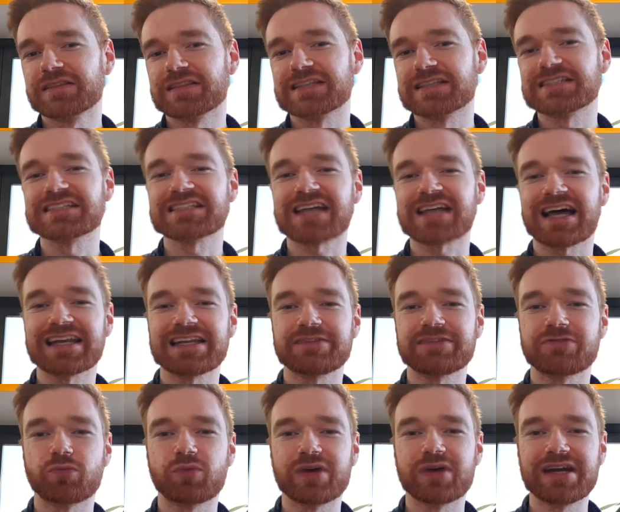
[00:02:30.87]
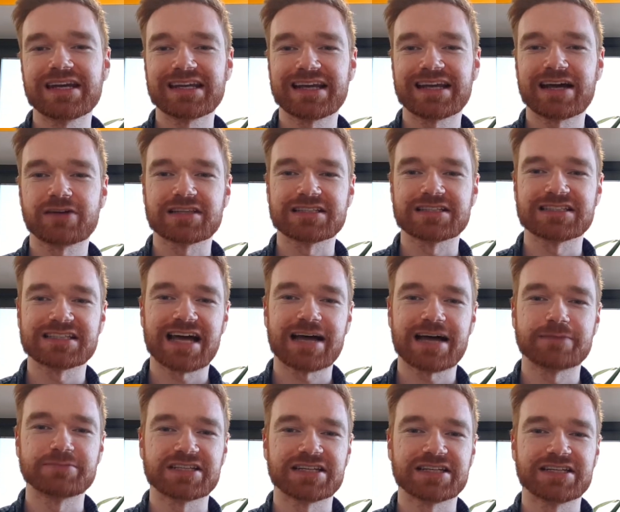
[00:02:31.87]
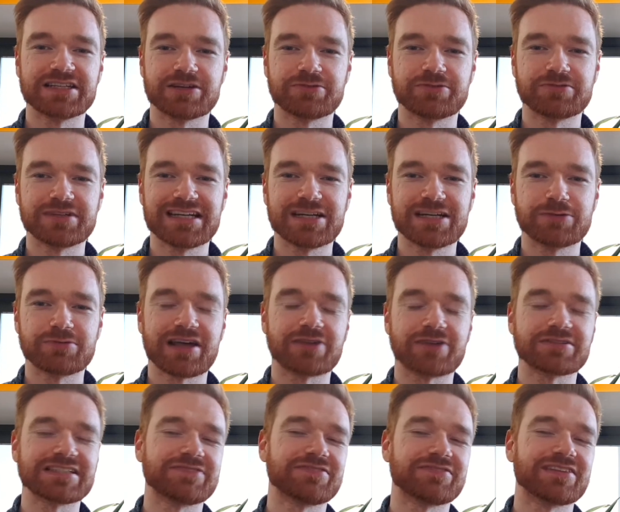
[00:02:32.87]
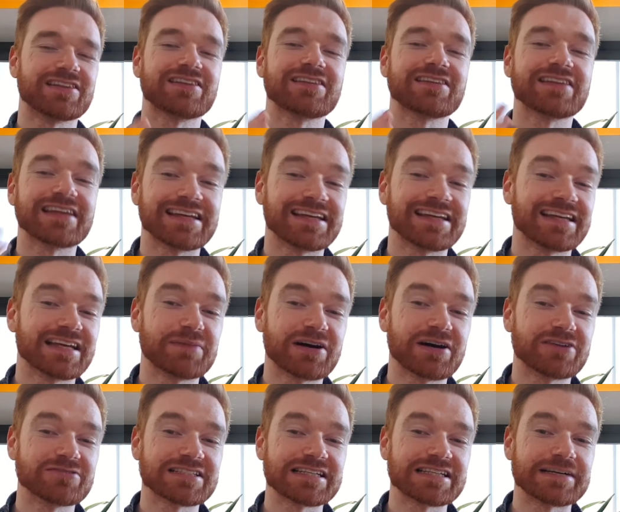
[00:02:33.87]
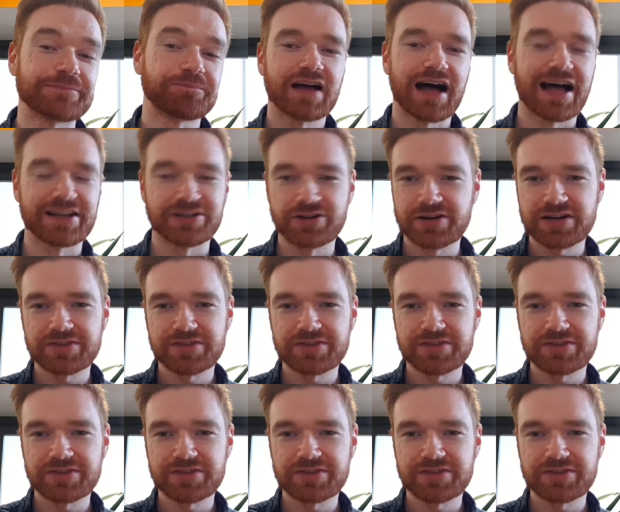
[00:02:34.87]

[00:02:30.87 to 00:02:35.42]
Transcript: This is handy for weeding out the tabs that you don't need without even thinking about it. I don't